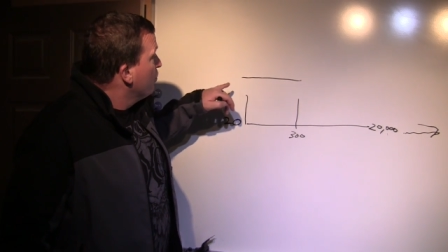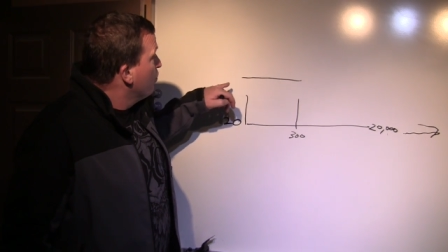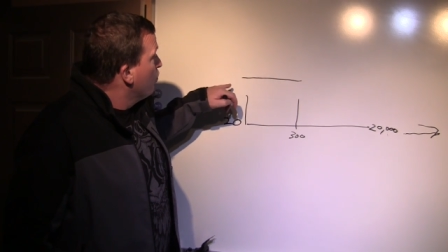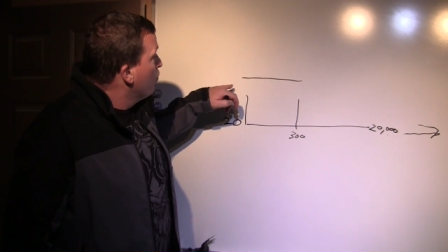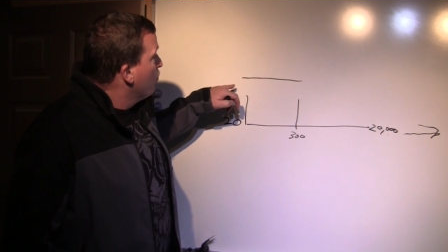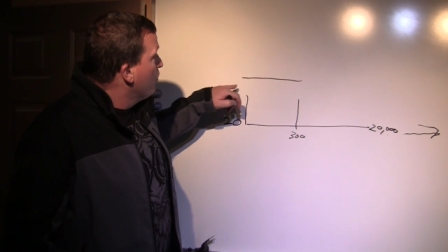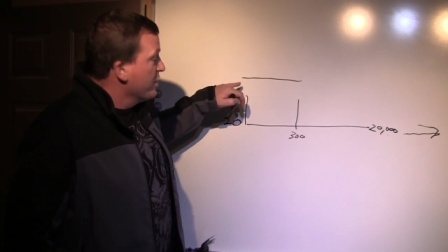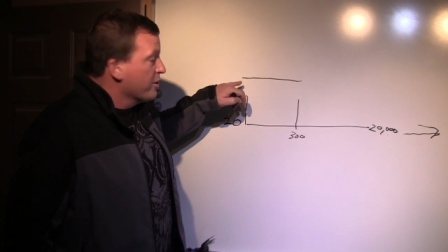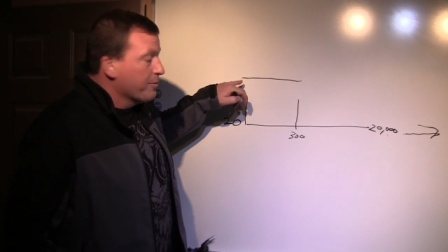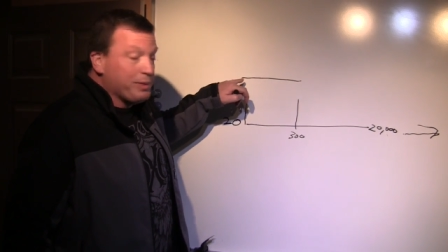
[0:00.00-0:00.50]

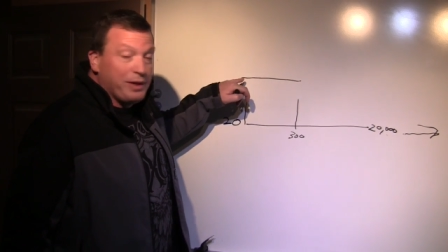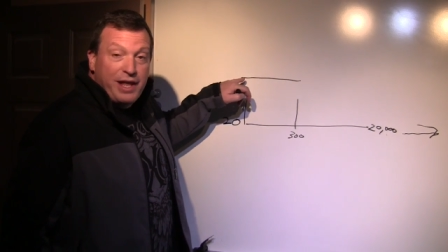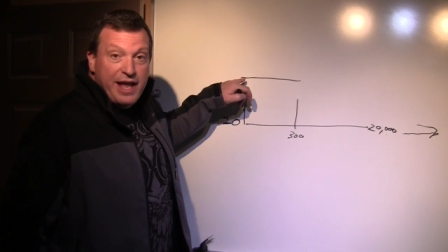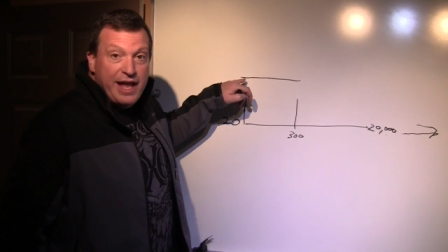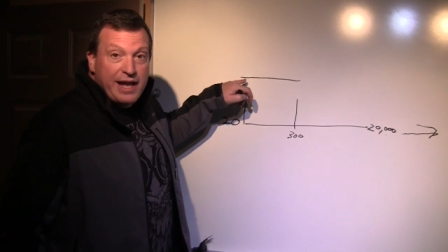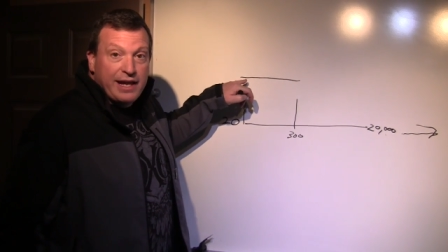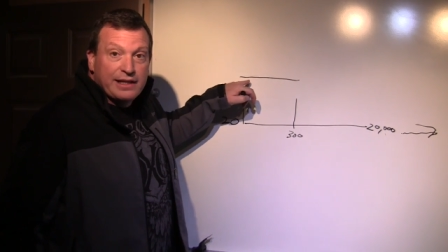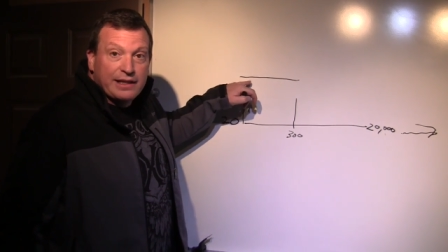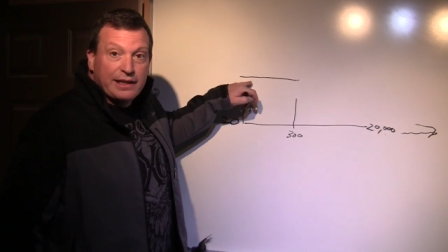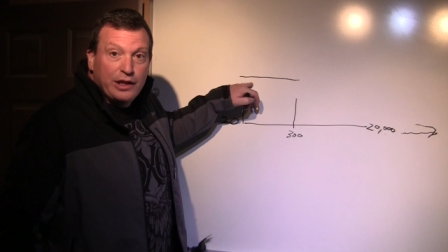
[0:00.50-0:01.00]
When you're
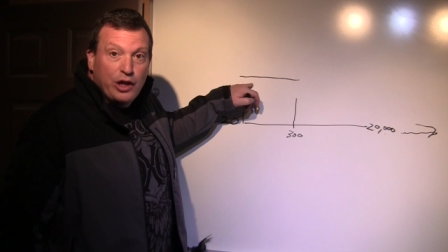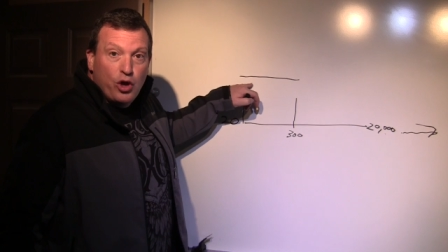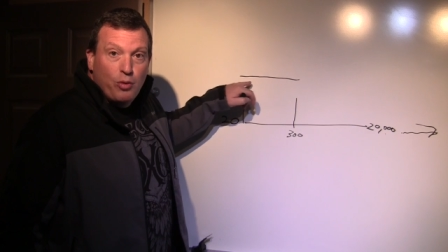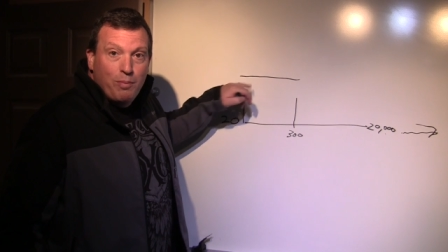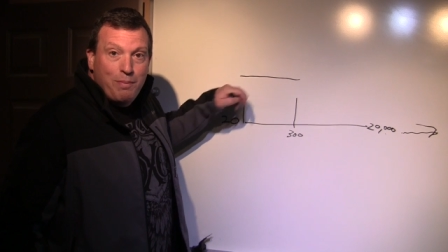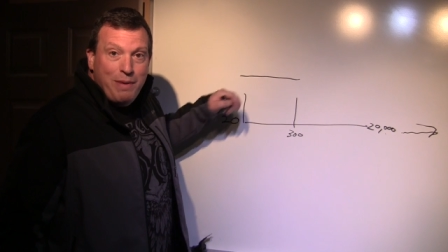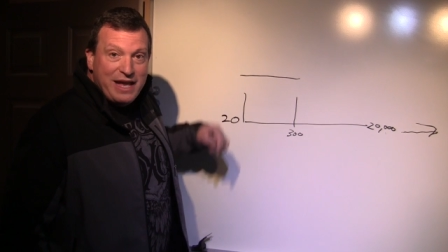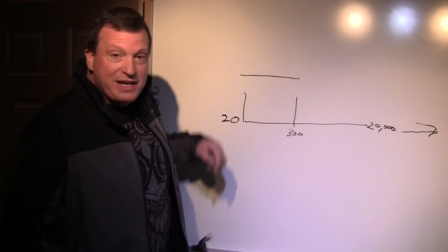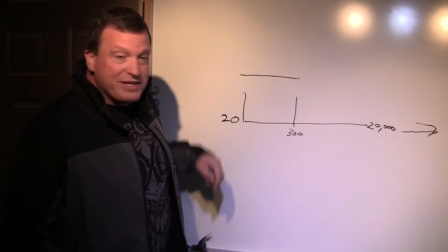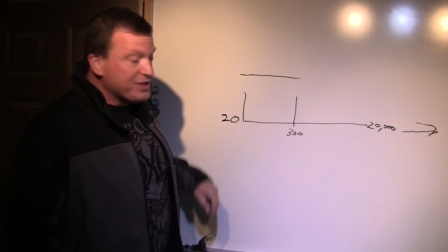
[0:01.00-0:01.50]
playing a low
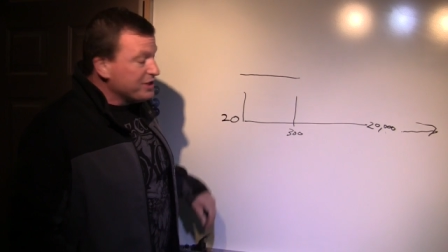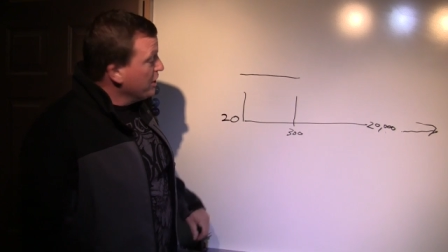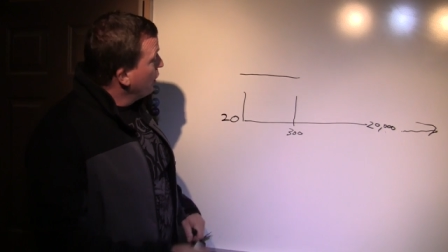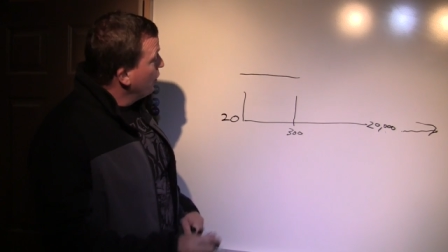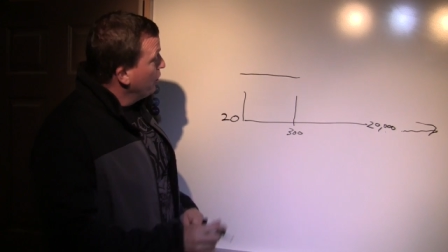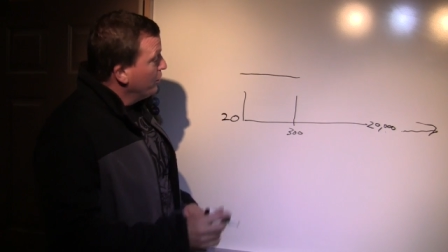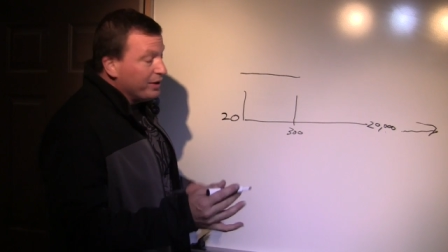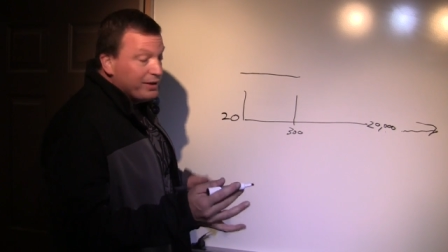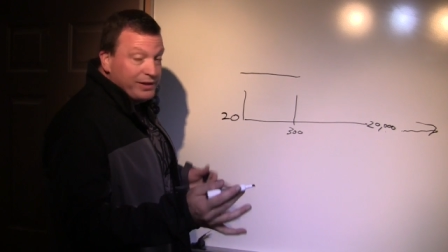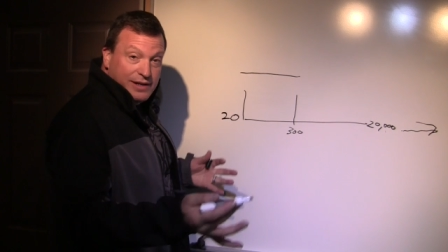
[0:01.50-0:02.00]
bass note,